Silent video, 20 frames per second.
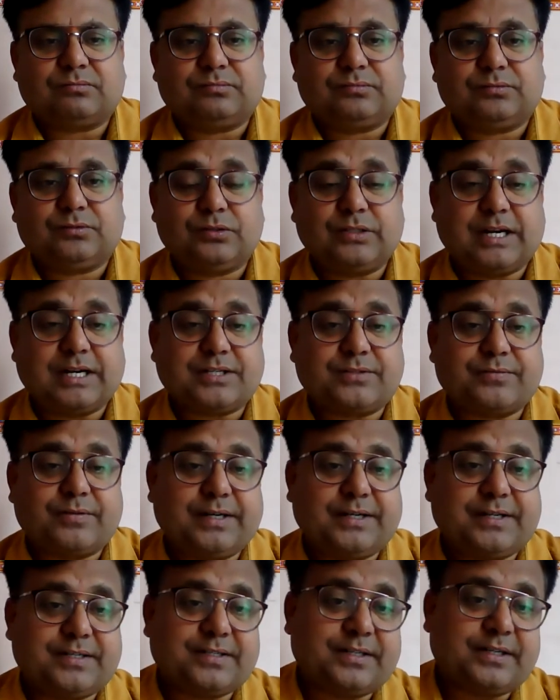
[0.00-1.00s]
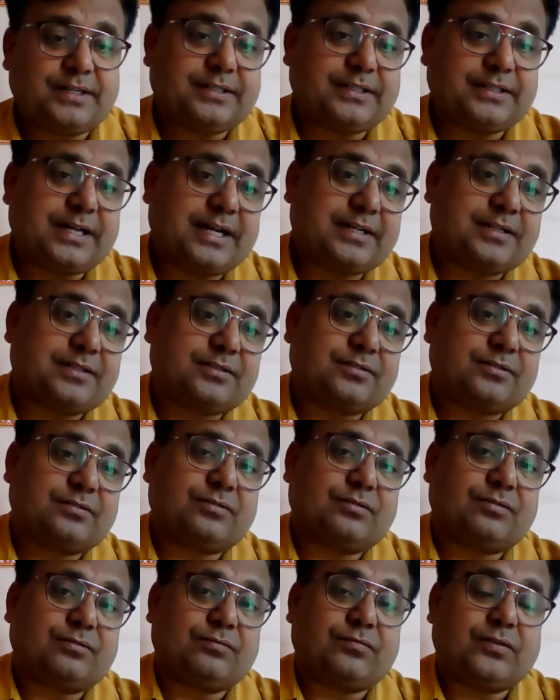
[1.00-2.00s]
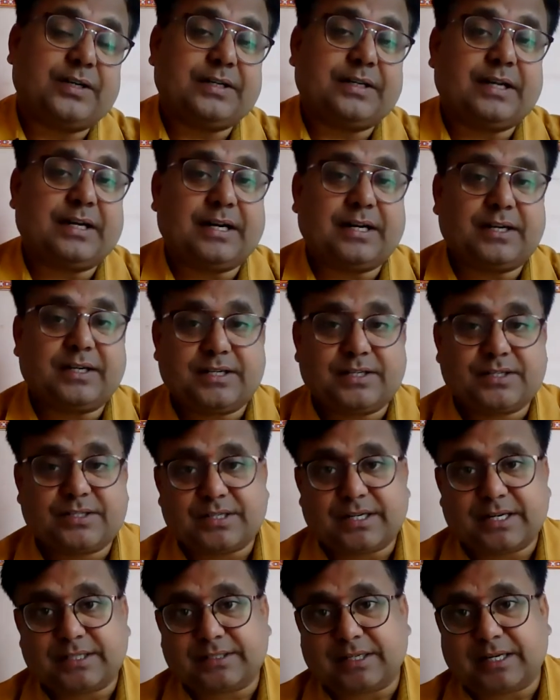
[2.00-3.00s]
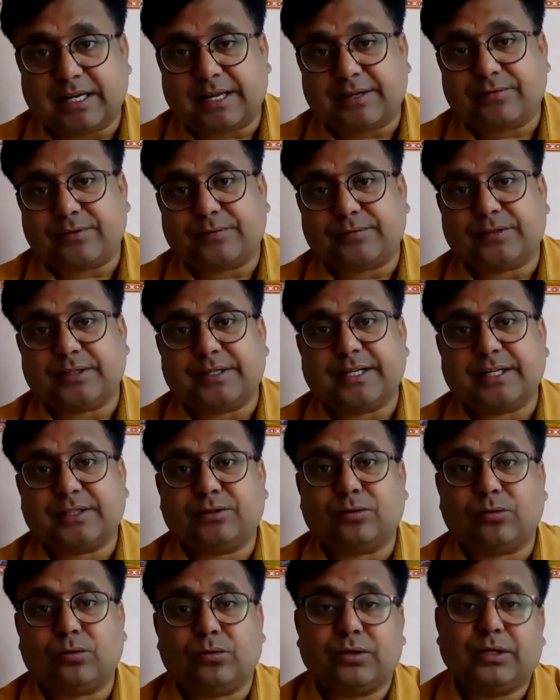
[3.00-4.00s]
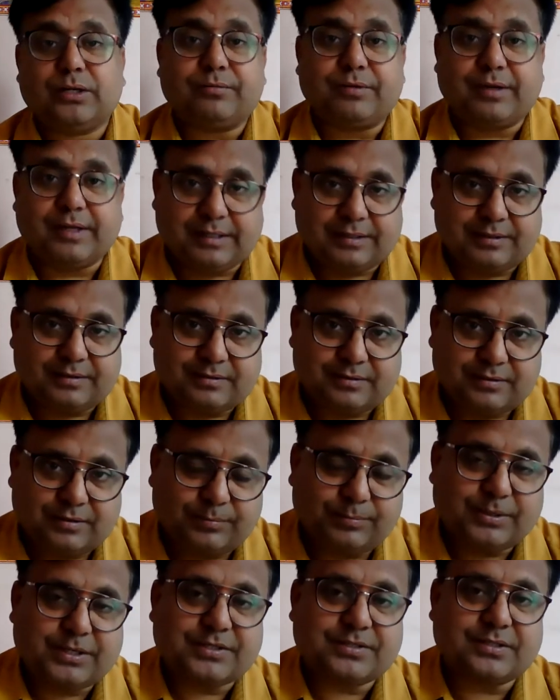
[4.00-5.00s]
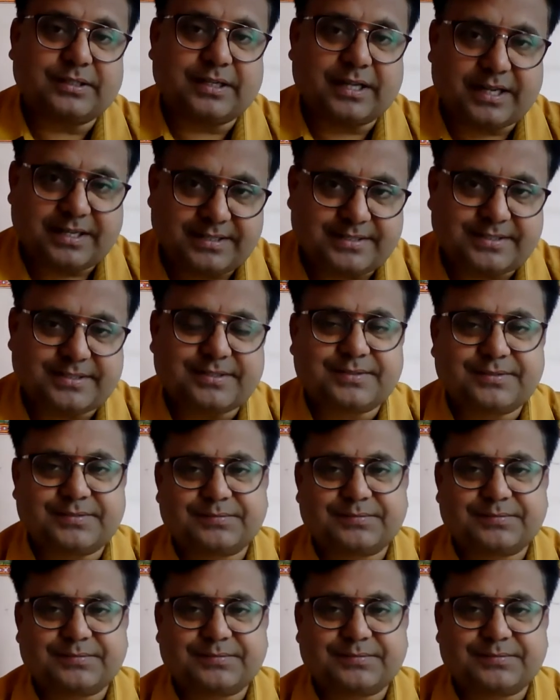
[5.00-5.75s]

So that's why it is said that one can understand the life after death only when a person dies.